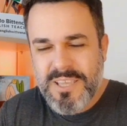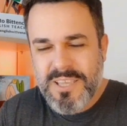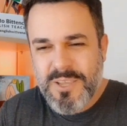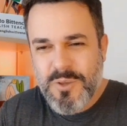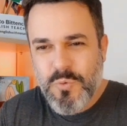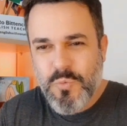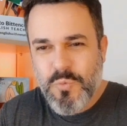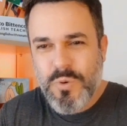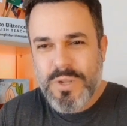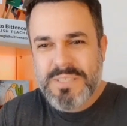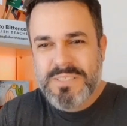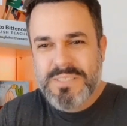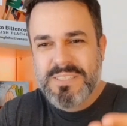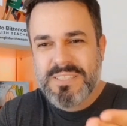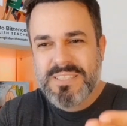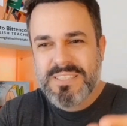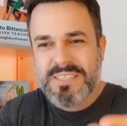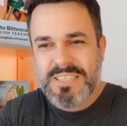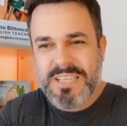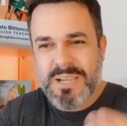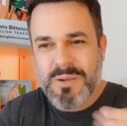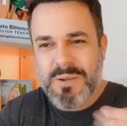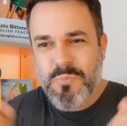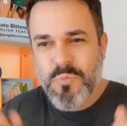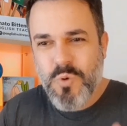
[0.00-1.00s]
When
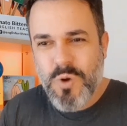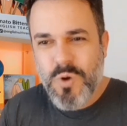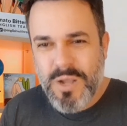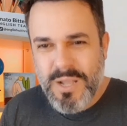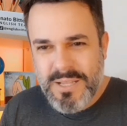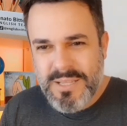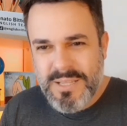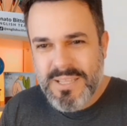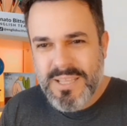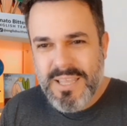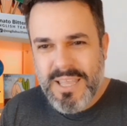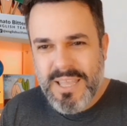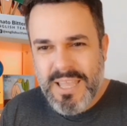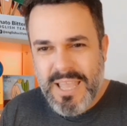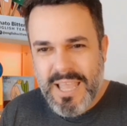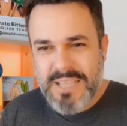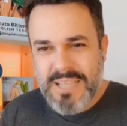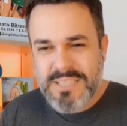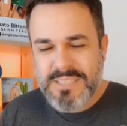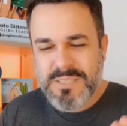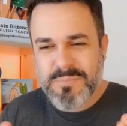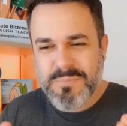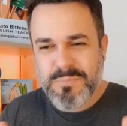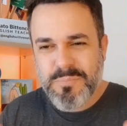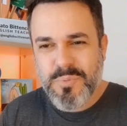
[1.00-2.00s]
someone
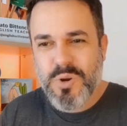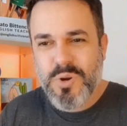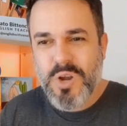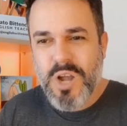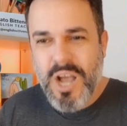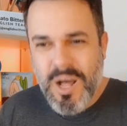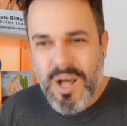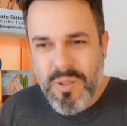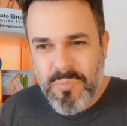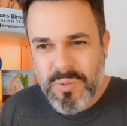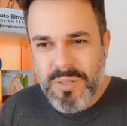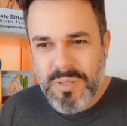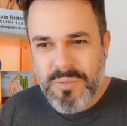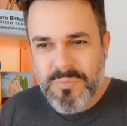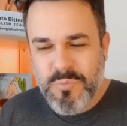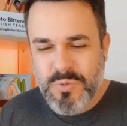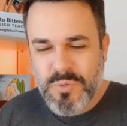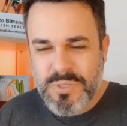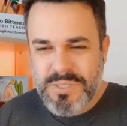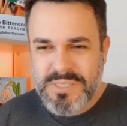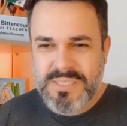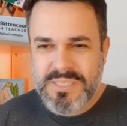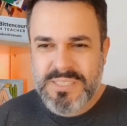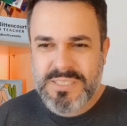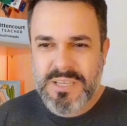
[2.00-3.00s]
has a problem, when
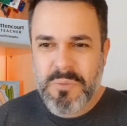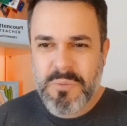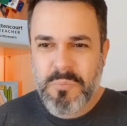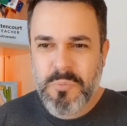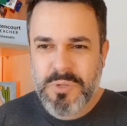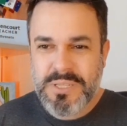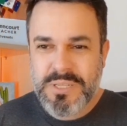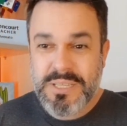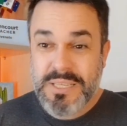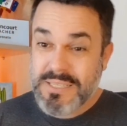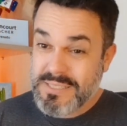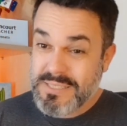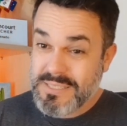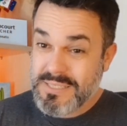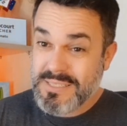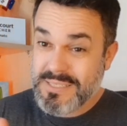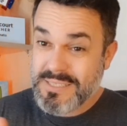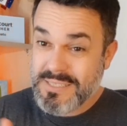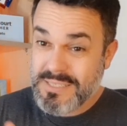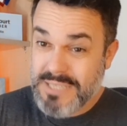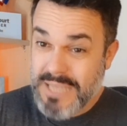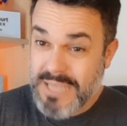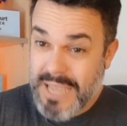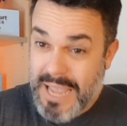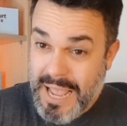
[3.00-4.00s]
someone is
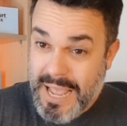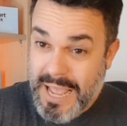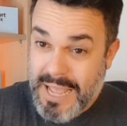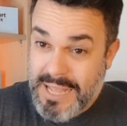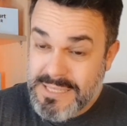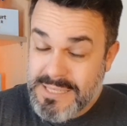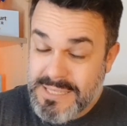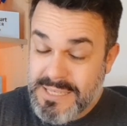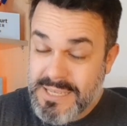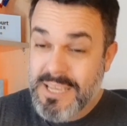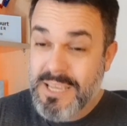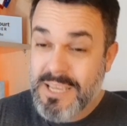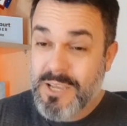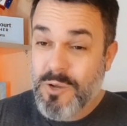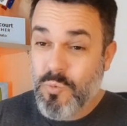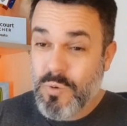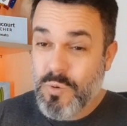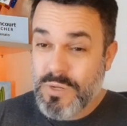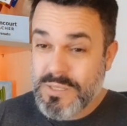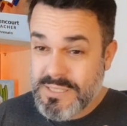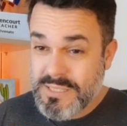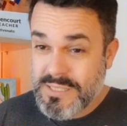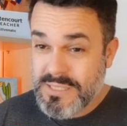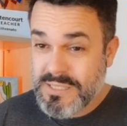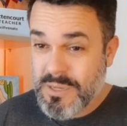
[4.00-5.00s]
sad, when
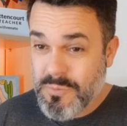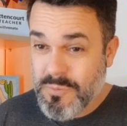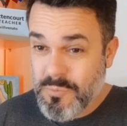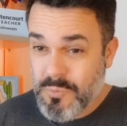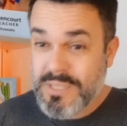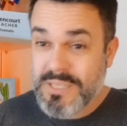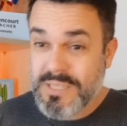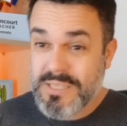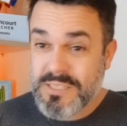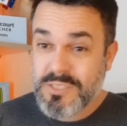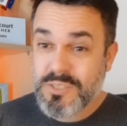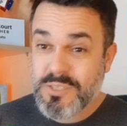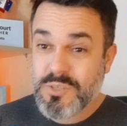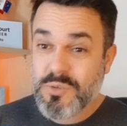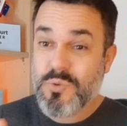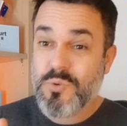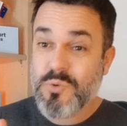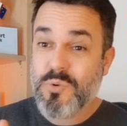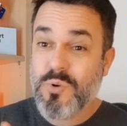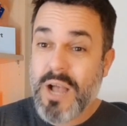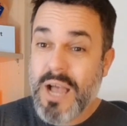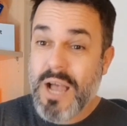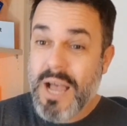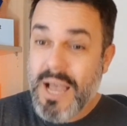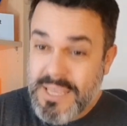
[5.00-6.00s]
someone is
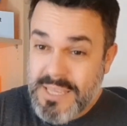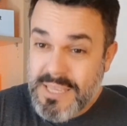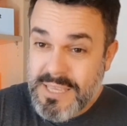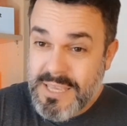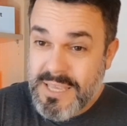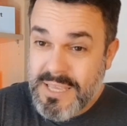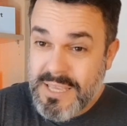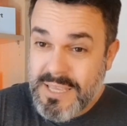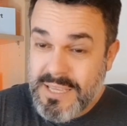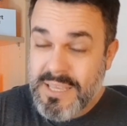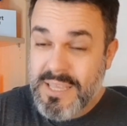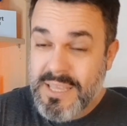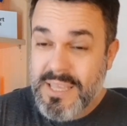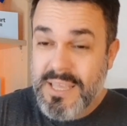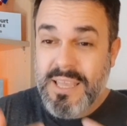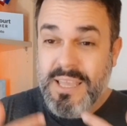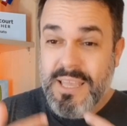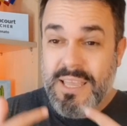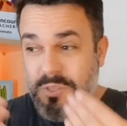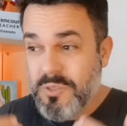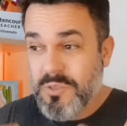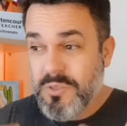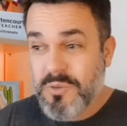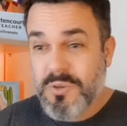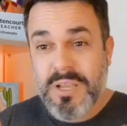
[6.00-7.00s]
crying,
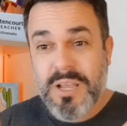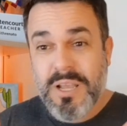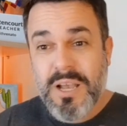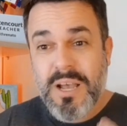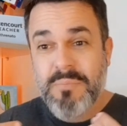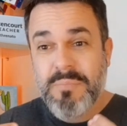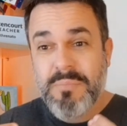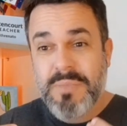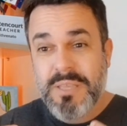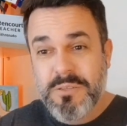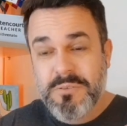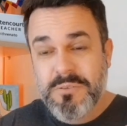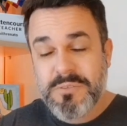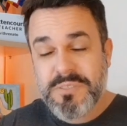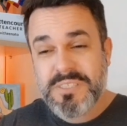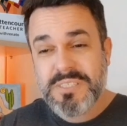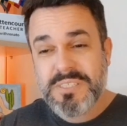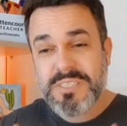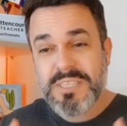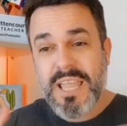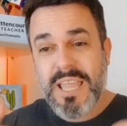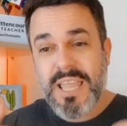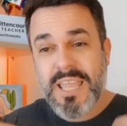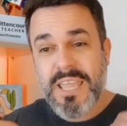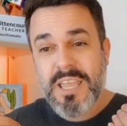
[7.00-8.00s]
you come and you
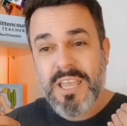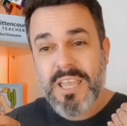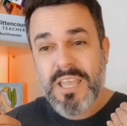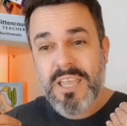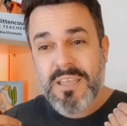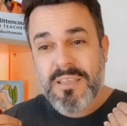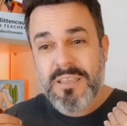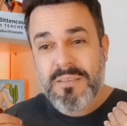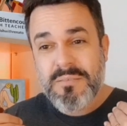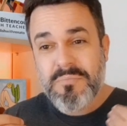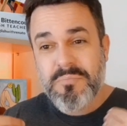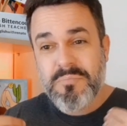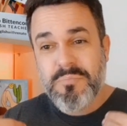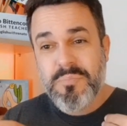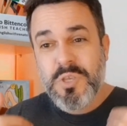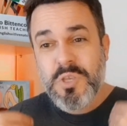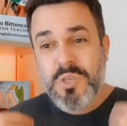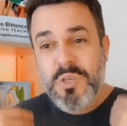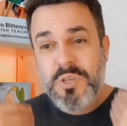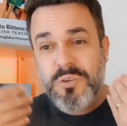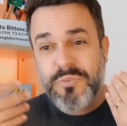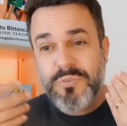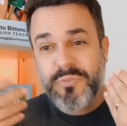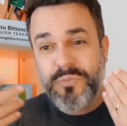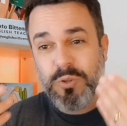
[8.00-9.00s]
say
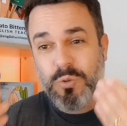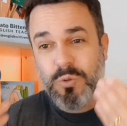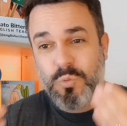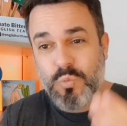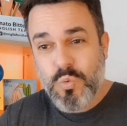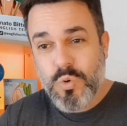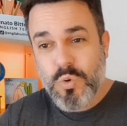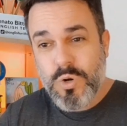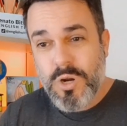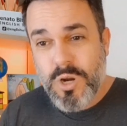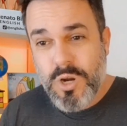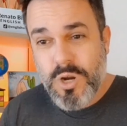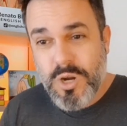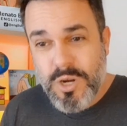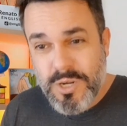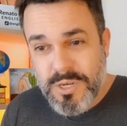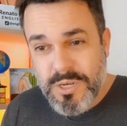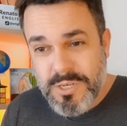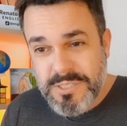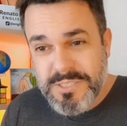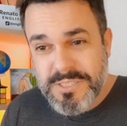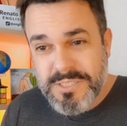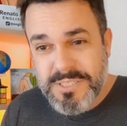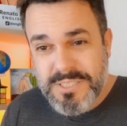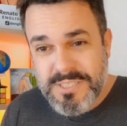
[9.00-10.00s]
beautiful
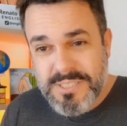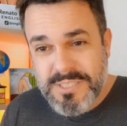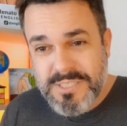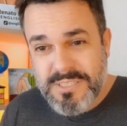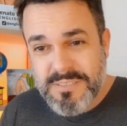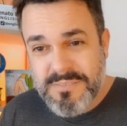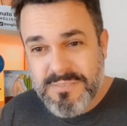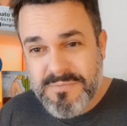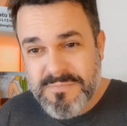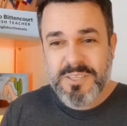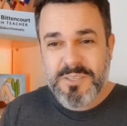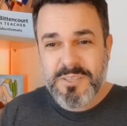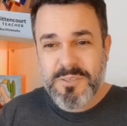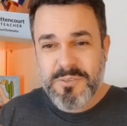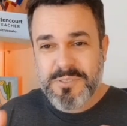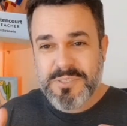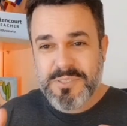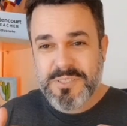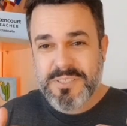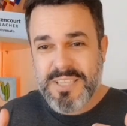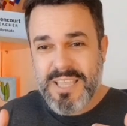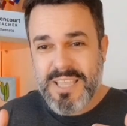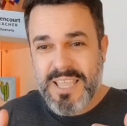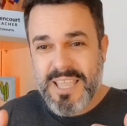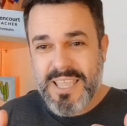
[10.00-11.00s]
words. You
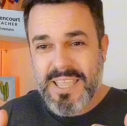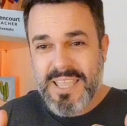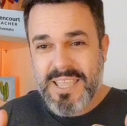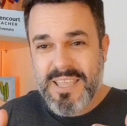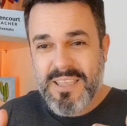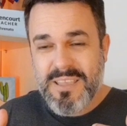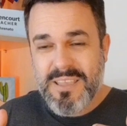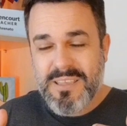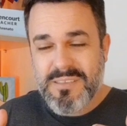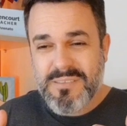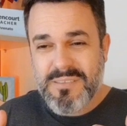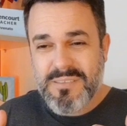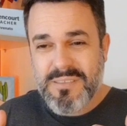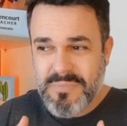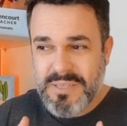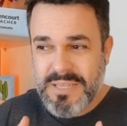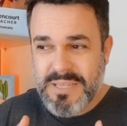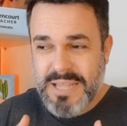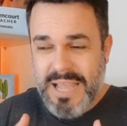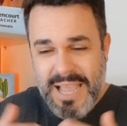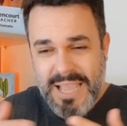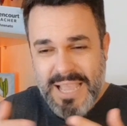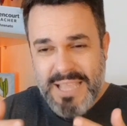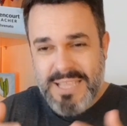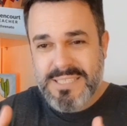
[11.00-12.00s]
say
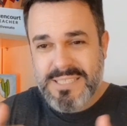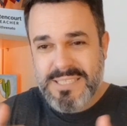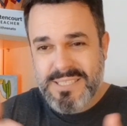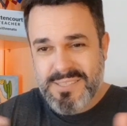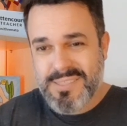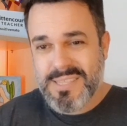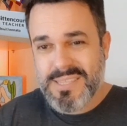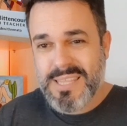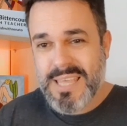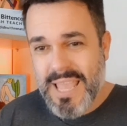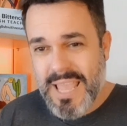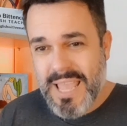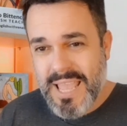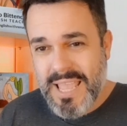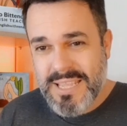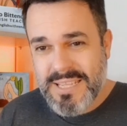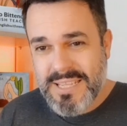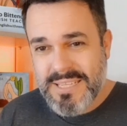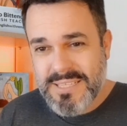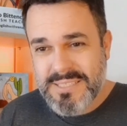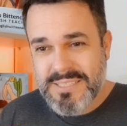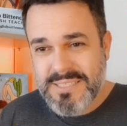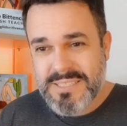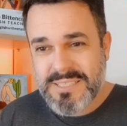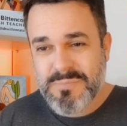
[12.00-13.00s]
nice
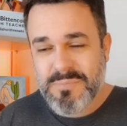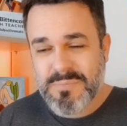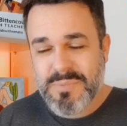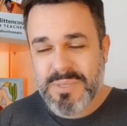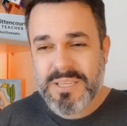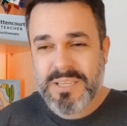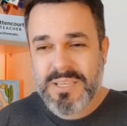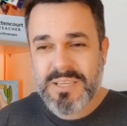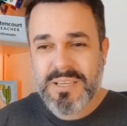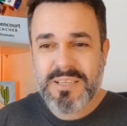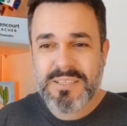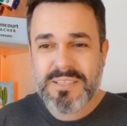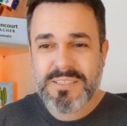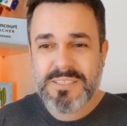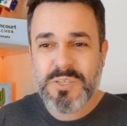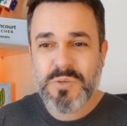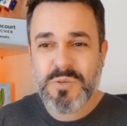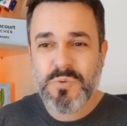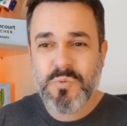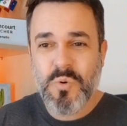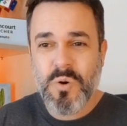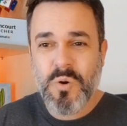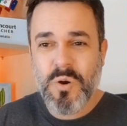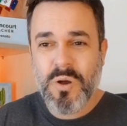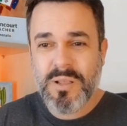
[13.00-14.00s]
things because you
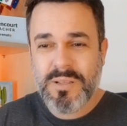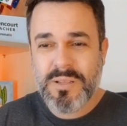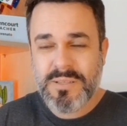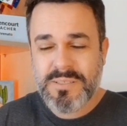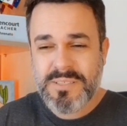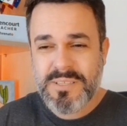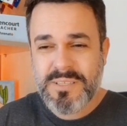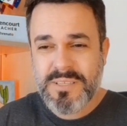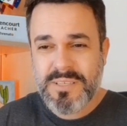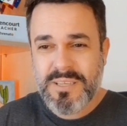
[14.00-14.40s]
want